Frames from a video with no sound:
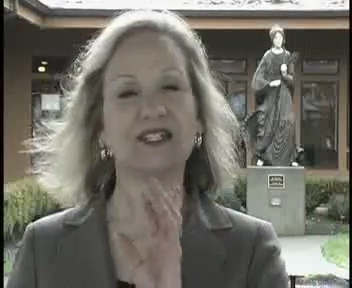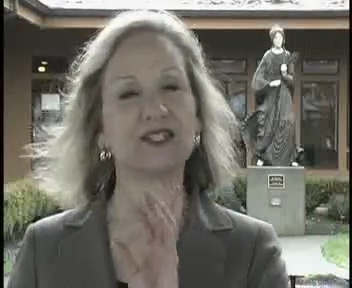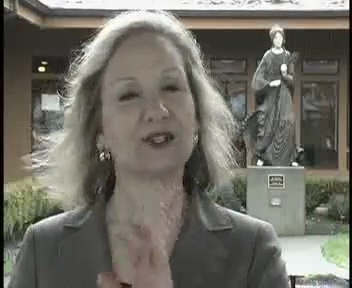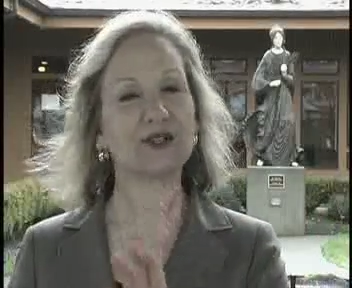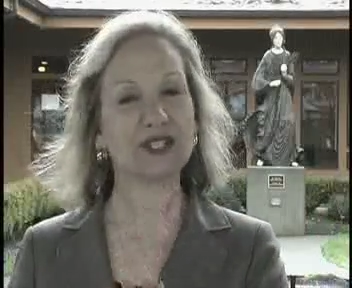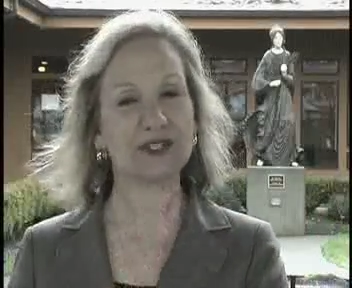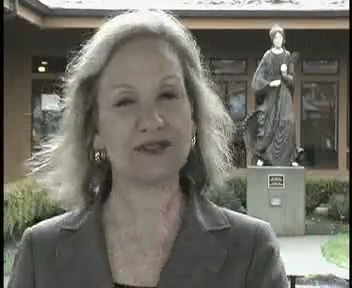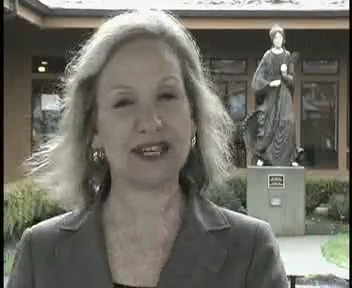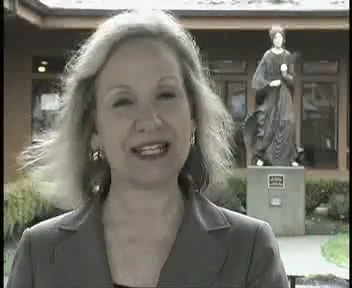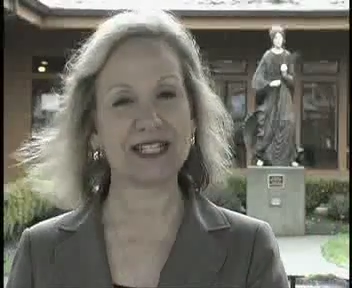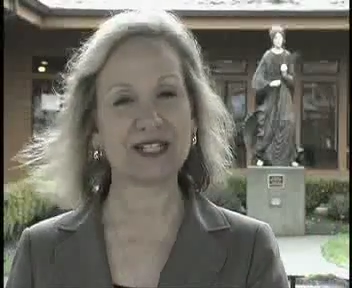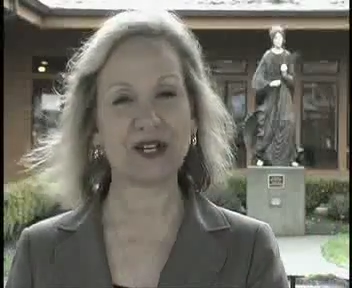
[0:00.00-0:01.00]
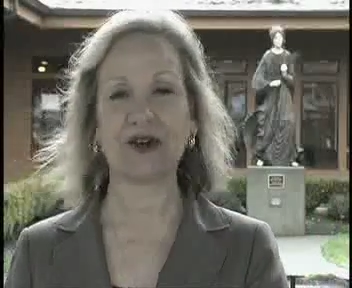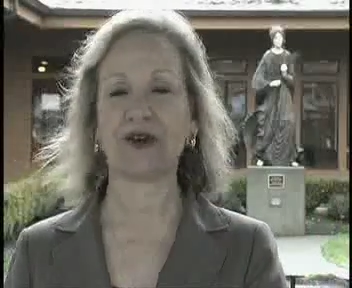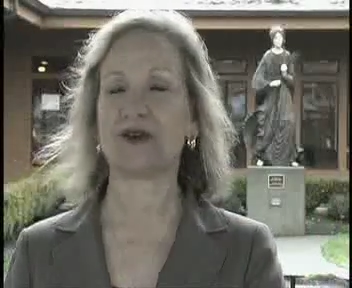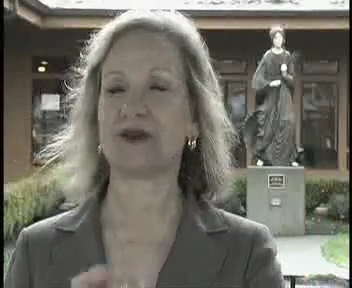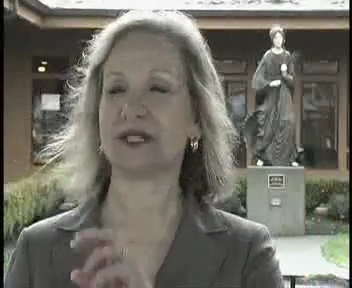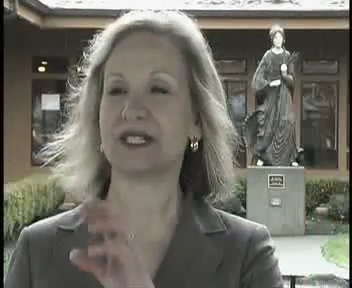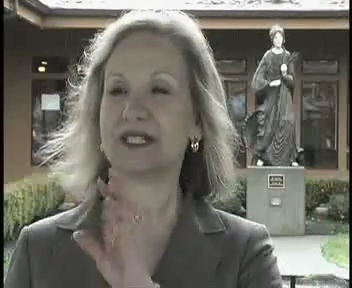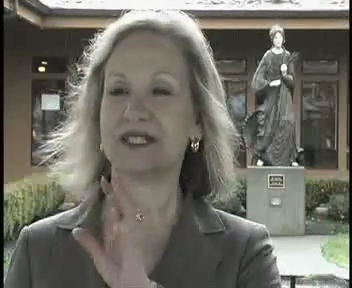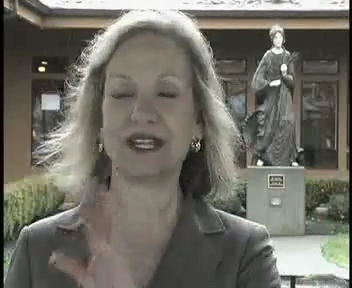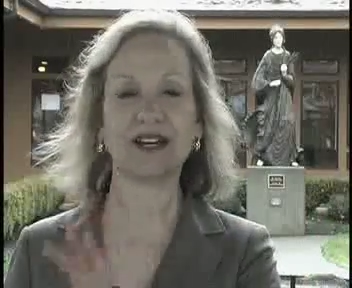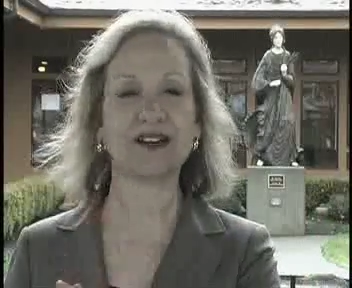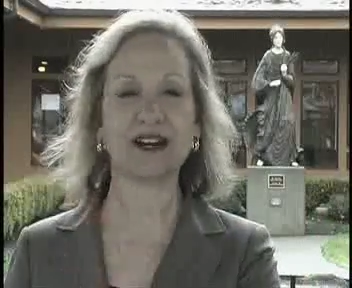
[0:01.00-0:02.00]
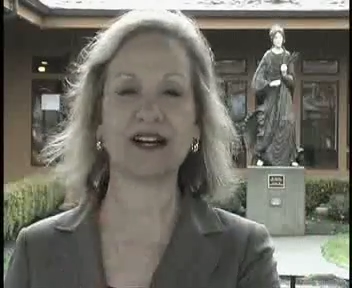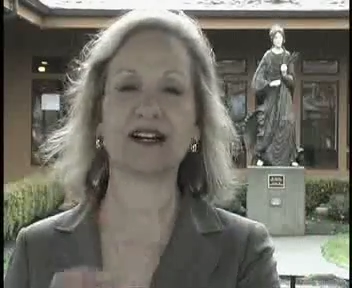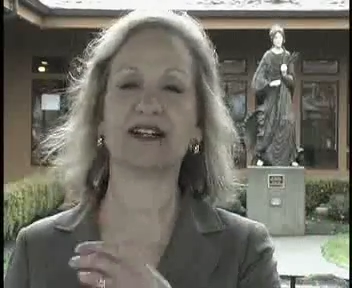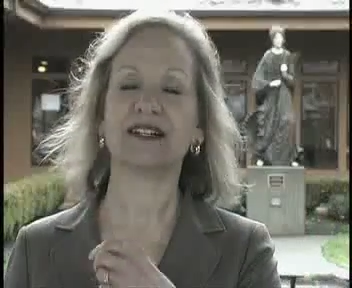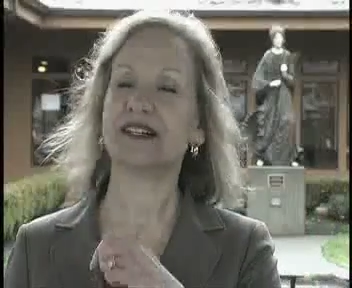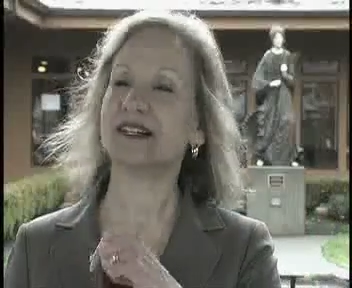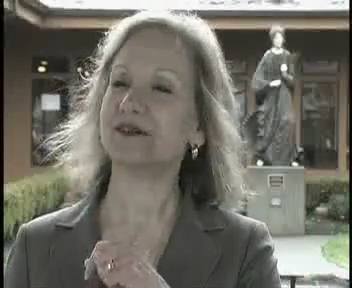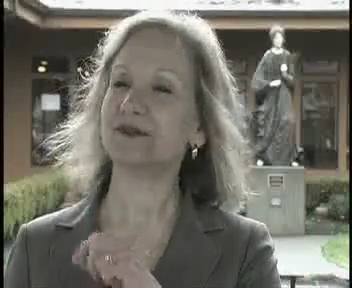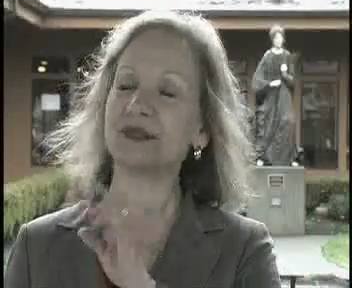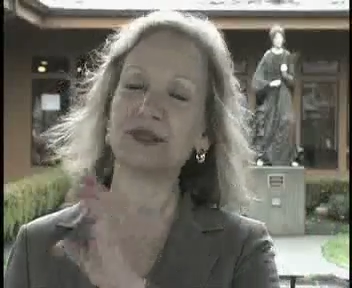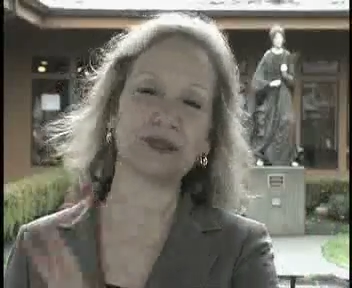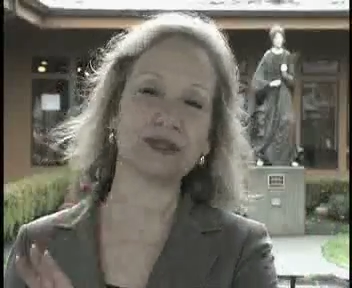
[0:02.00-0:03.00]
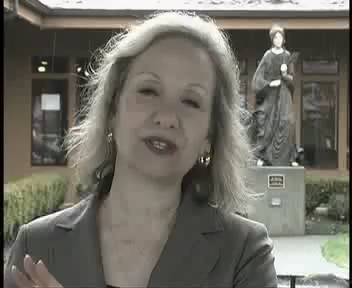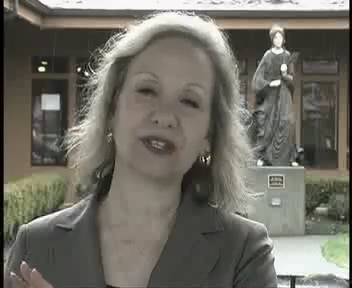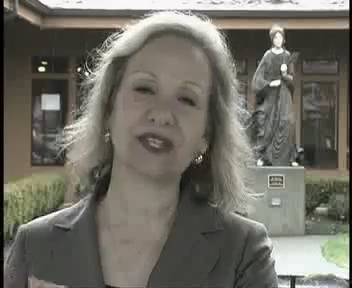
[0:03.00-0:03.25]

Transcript: Joseph and his coat, Sarah, Ruth,